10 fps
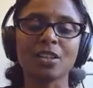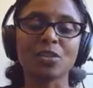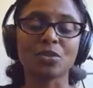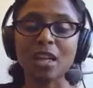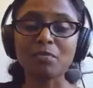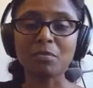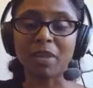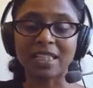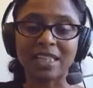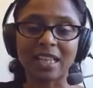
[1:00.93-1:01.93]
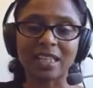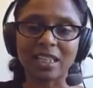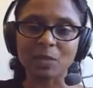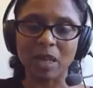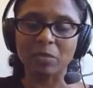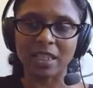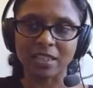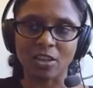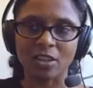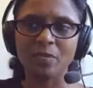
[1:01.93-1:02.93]
to run big data analytics
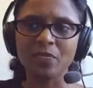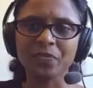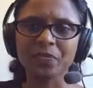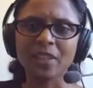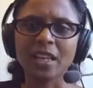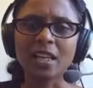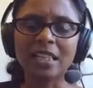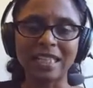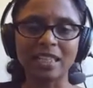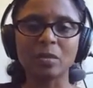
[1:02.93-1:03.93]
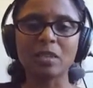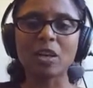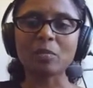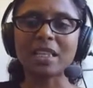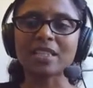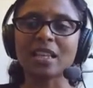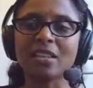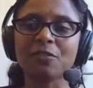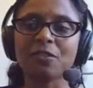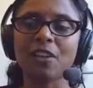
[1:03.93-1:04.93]
pipelines on. A little bit about
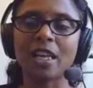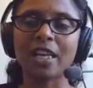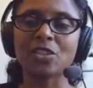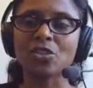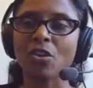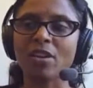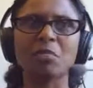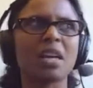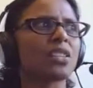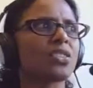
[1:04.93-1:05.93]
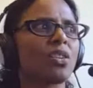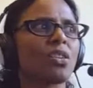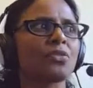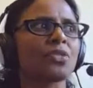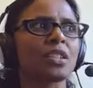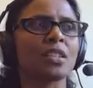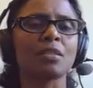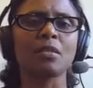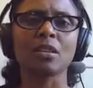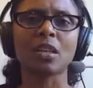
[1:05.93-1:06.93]
myself. I joined Microsoft
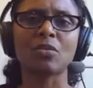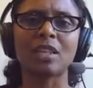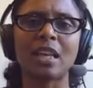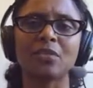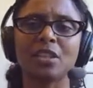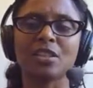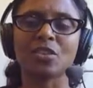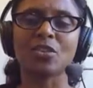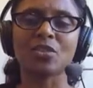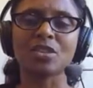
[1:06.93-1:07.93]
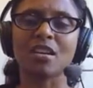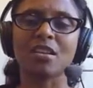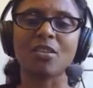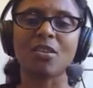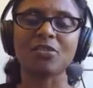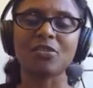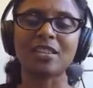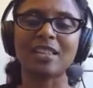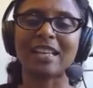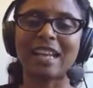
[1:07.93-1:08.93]
uh, around 11 years ago, started off in
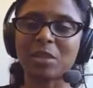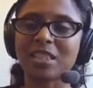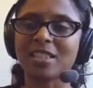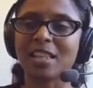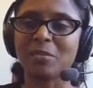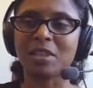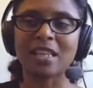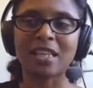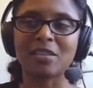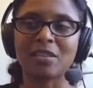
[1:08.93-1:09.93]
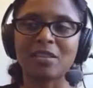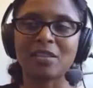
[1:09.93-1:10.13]
the Dynamics team and then